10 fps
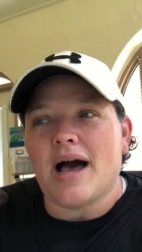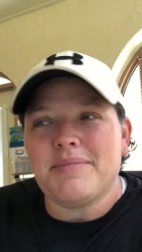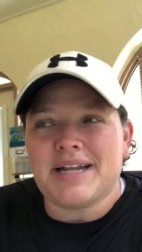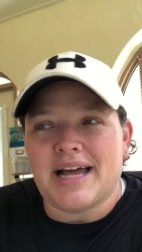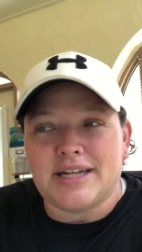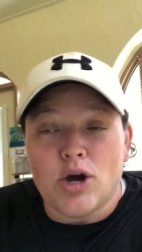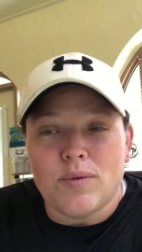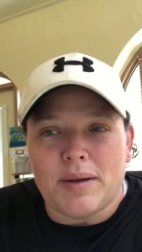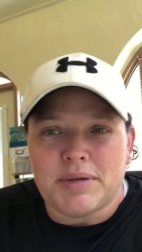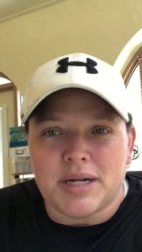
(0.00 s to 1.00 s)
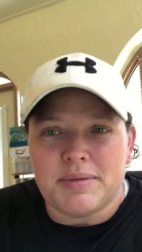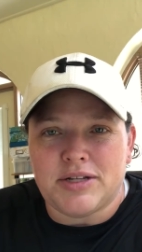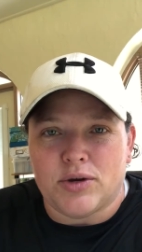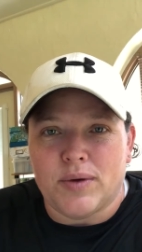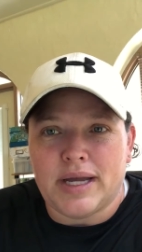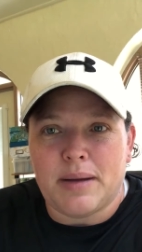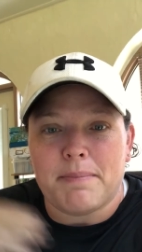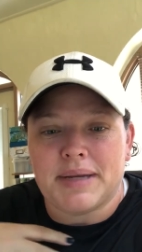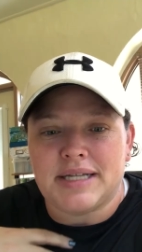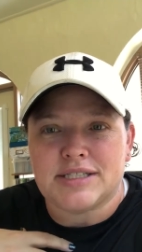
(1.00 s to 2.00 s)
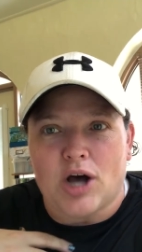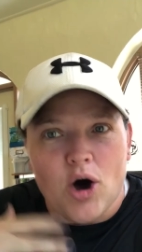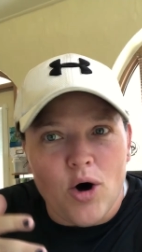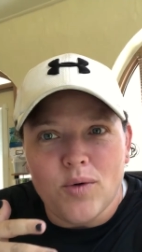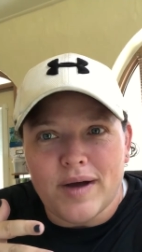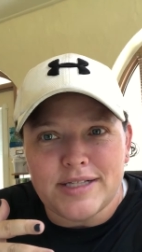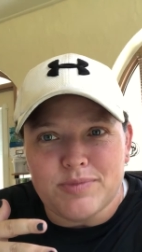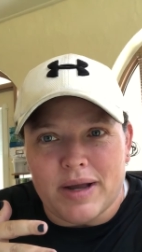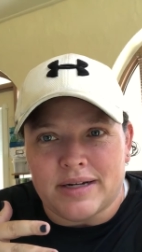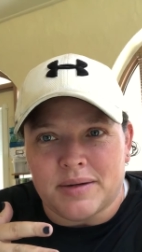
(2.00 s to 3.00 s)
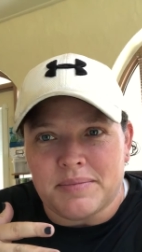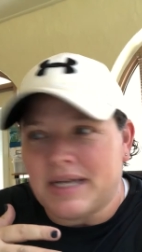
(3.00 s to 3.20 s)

I mean, I know what I'm gonna be doing, but it's always random.